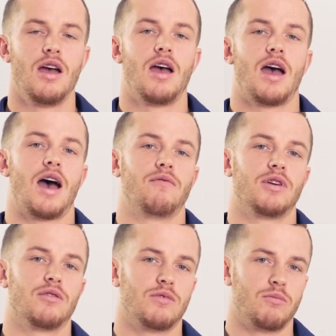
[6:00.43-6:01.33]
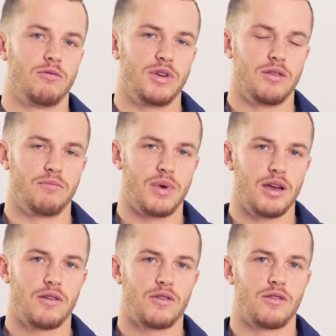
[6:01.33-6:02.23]
having the rubber be the
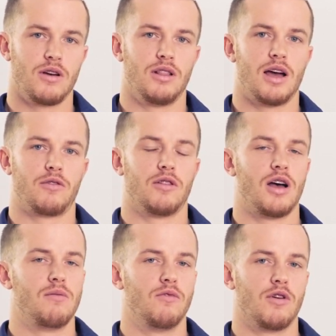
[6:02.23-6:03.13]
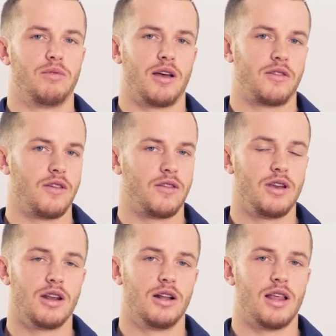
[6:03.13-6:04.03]
base allows a lot more
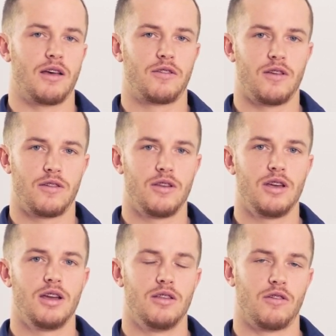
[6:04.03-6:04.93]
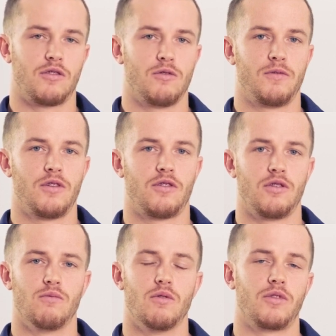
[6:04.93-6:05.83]
plasticity and elasticity in the surface, so
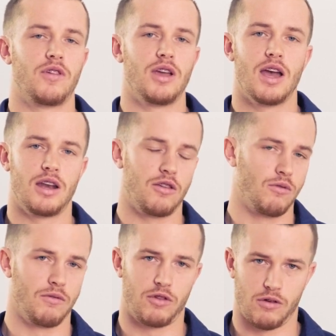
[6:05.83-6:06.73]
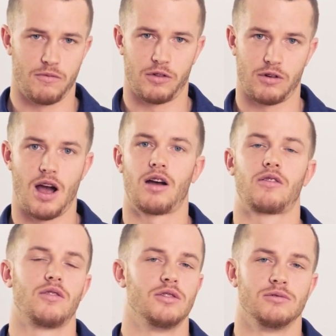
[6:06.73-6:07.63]
you won't see any sort of surface
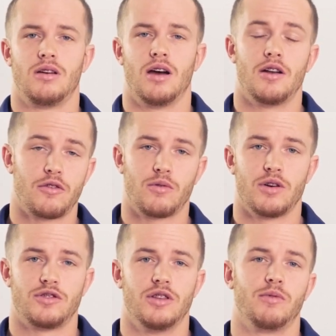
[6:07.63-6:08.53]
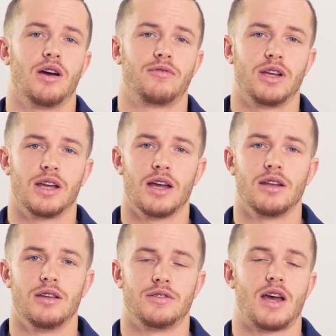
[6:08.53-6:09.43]
cracks. Another question that we often
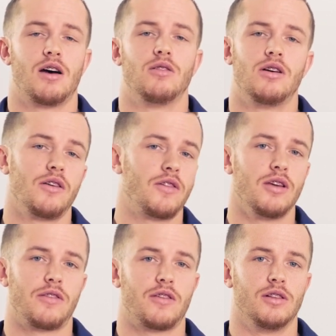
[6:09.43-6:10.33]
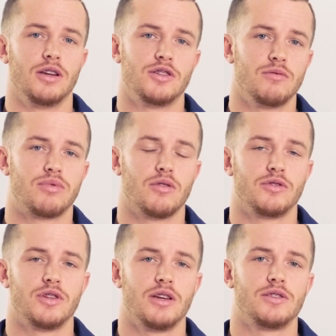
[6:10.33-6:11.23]
get is, how long is the installation
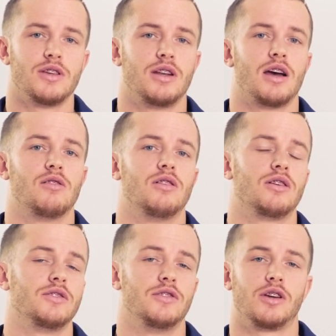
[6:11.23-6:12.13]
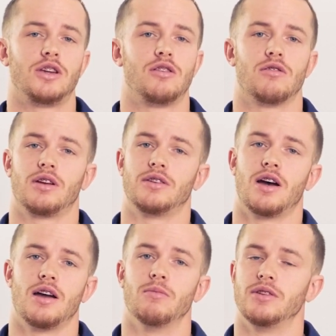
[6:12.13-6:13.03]
process and how long is the curing
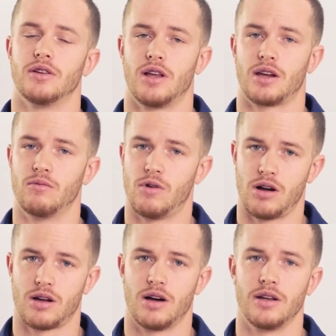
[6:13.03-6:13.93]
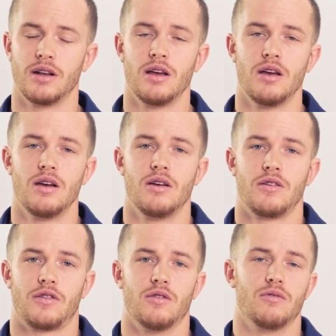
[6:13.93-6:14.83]
time until I can walk on it?
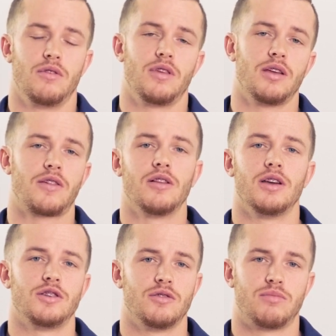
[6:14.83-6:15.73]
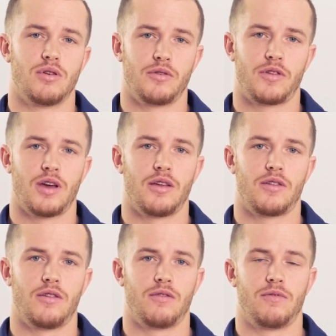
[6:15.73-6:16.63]
So the installation
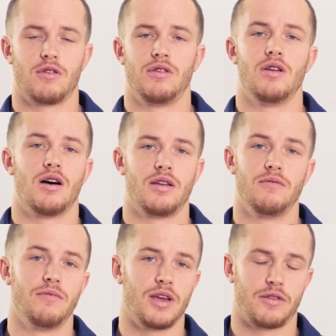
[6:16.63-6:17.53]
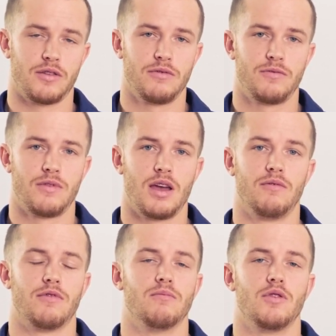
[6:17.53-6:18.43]
process is very non-invasive,
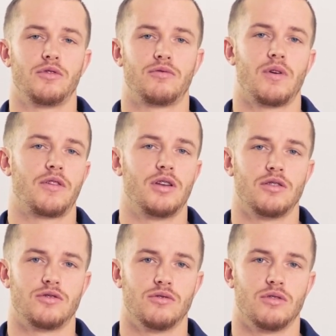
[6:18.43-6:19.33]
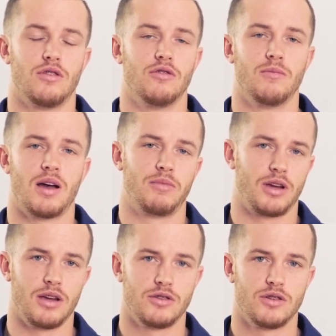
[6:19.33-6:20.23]
and for most residential home
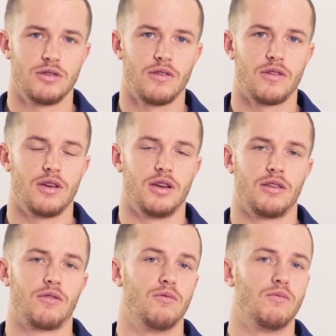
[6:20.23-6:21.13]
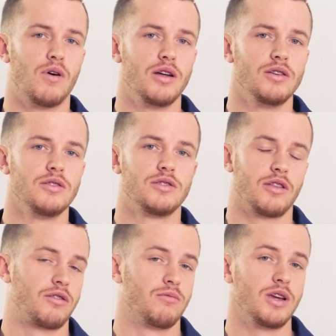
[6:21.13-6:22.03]
applications, it's 1 to
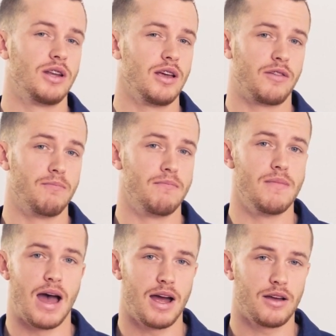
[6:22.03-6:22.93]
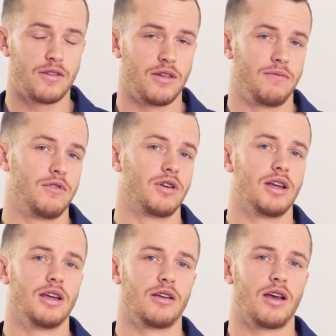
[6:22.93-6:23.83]
3 days max if you're
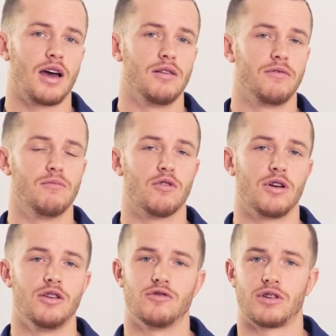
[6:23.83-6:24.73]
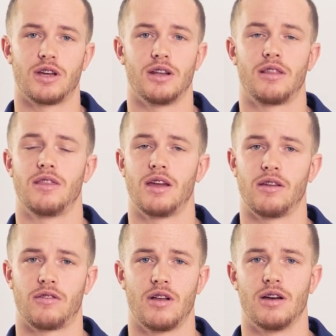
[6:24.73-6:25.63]
getting kind of more intricate
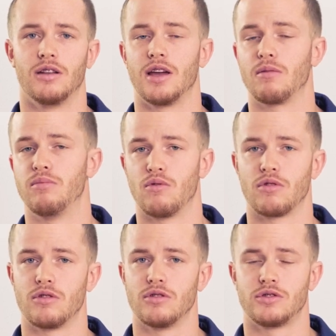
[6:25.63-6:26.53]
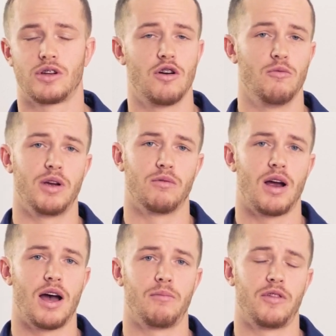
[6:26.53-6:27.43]
things done like borders, coping
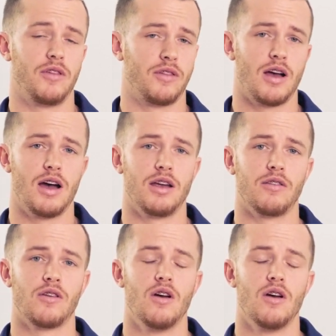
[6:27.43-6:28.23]
wraps, designs,